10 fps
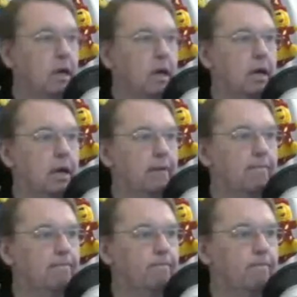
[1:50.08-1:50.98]

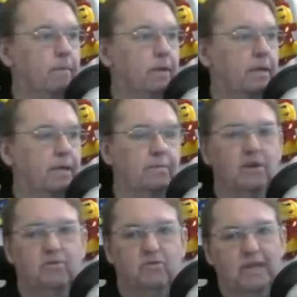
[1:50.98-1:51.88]
and I'm
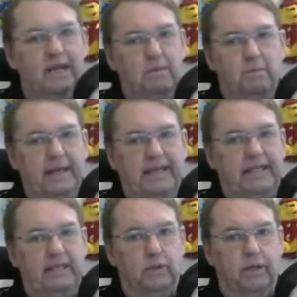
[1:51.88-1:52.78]
not really
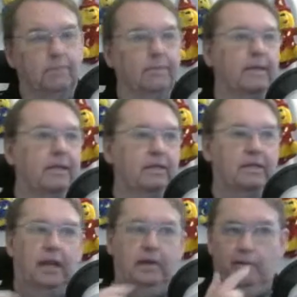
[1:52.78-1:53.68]
pleased with them, and there's
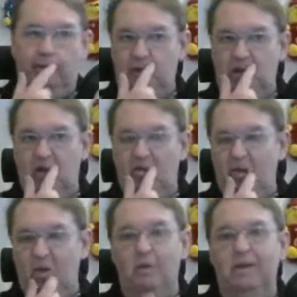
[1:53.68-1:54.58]
a lot of other stuff.
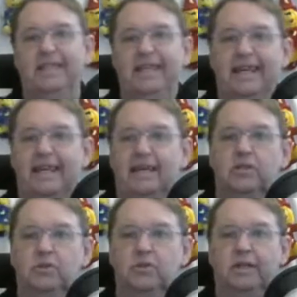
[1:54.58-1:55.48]
You will see
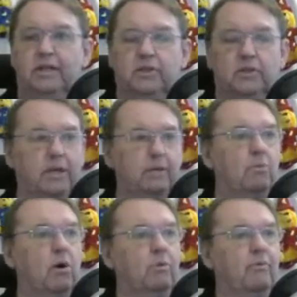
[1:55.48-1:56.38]
that during the
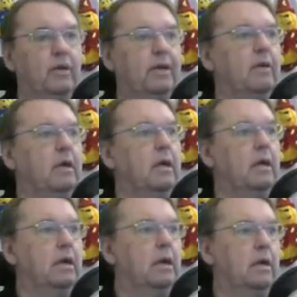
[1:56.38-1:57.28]
stream, hopefully,
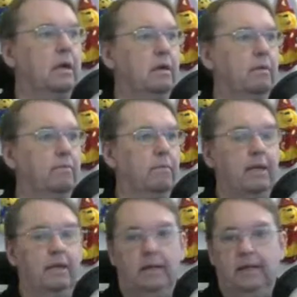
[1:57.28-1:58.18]
and
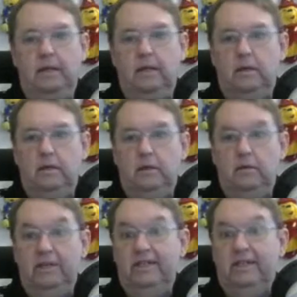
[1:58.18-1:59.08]
then
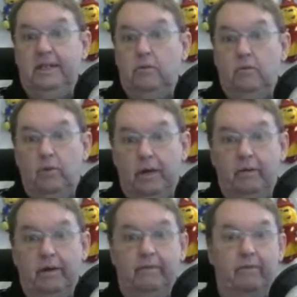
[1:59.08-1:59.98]
we'll see
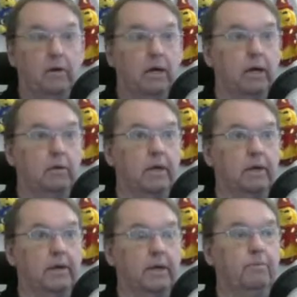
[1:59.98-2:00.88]
wherever I
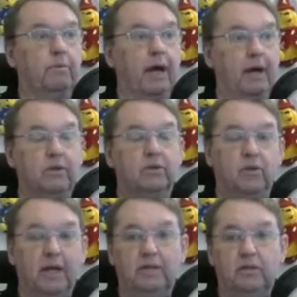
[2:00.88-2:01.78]
end up. I will
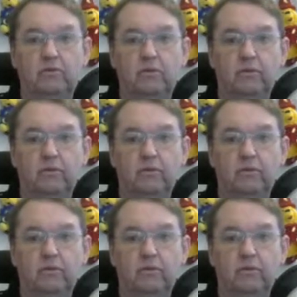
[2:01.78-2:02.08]
try to